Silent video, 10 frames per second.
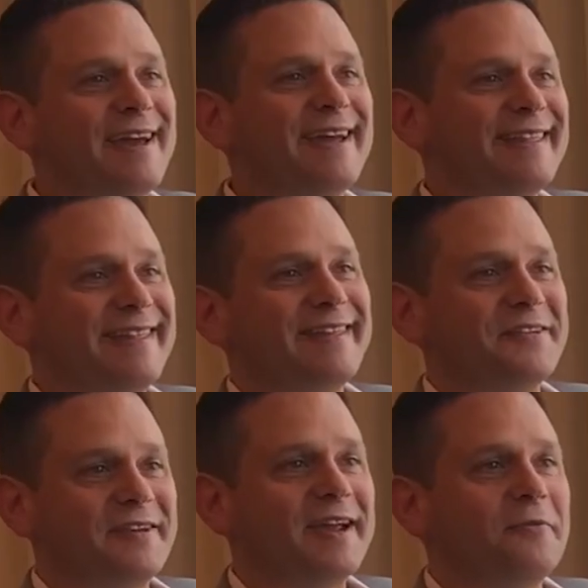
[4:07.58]
And then the
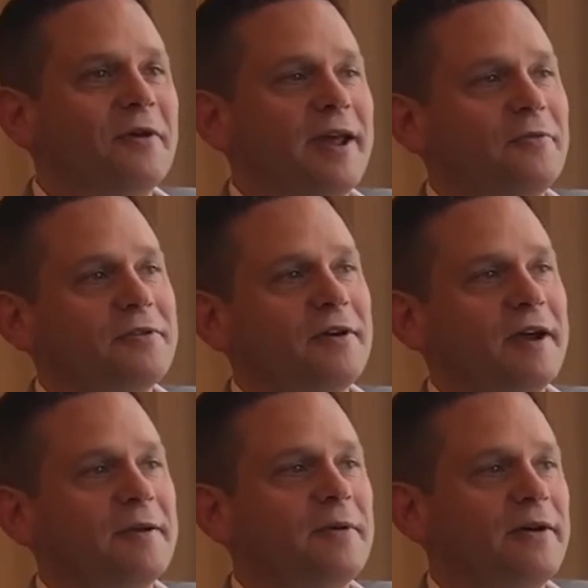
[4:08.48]
second one I will
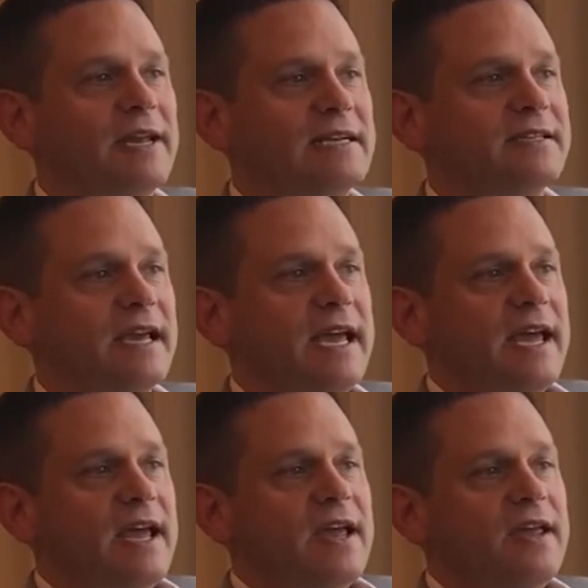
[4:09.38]
talk about is,
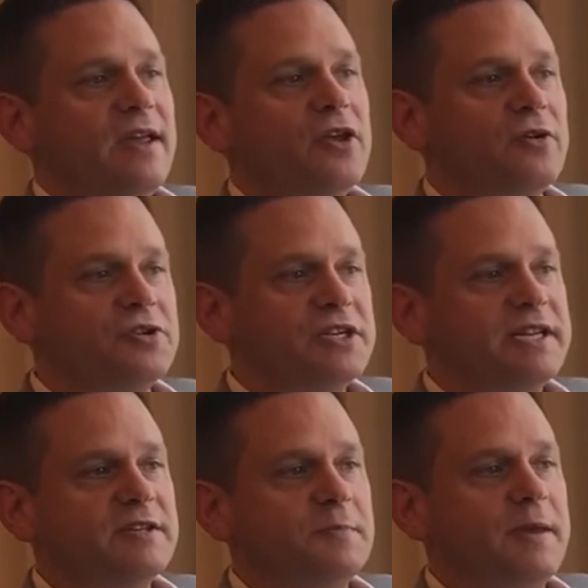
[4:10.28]
you know, just
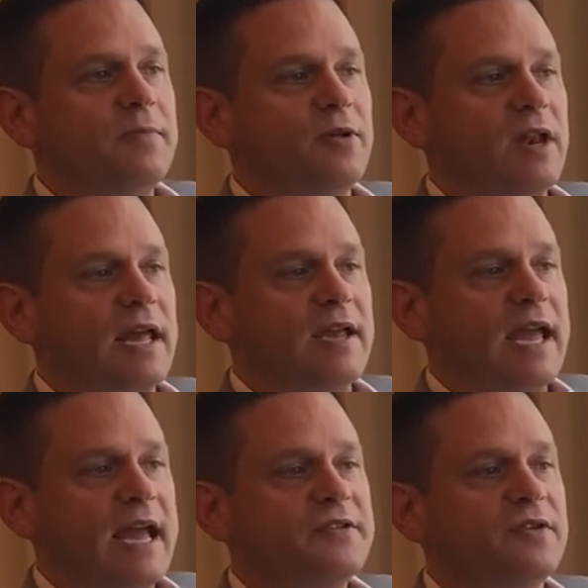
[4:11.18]
as people, like,
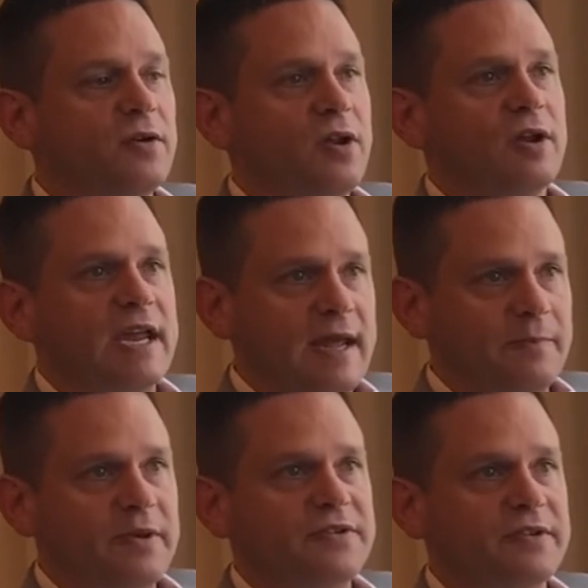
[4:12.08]
as they're looking at
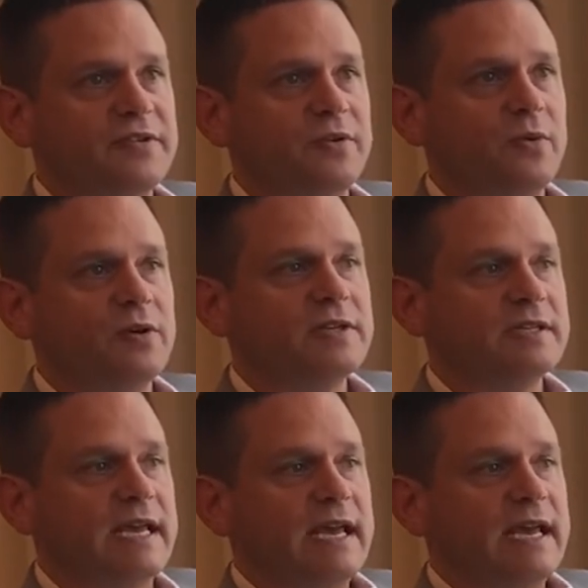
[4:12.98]
business schools,